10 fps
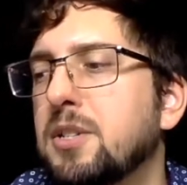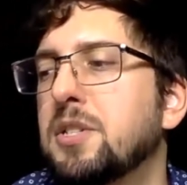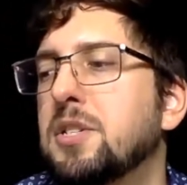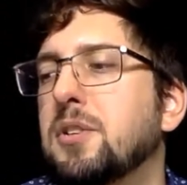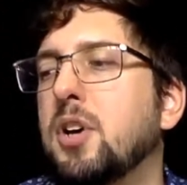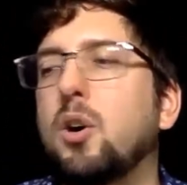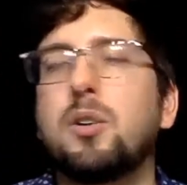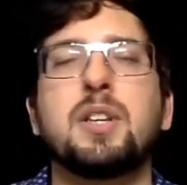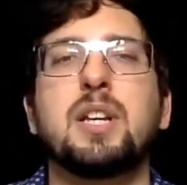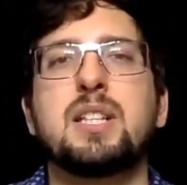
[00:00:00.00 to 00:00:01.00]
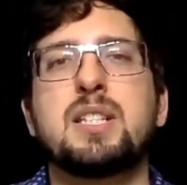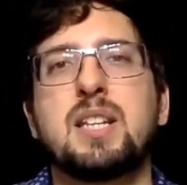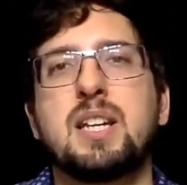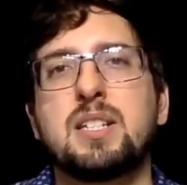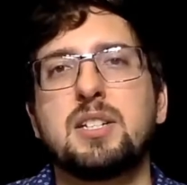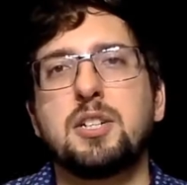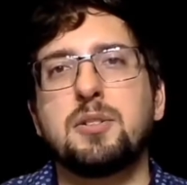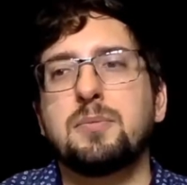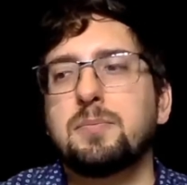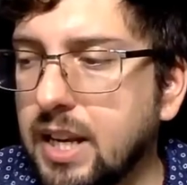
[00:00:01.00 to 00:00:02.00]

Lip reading: So the whole day it stays on you,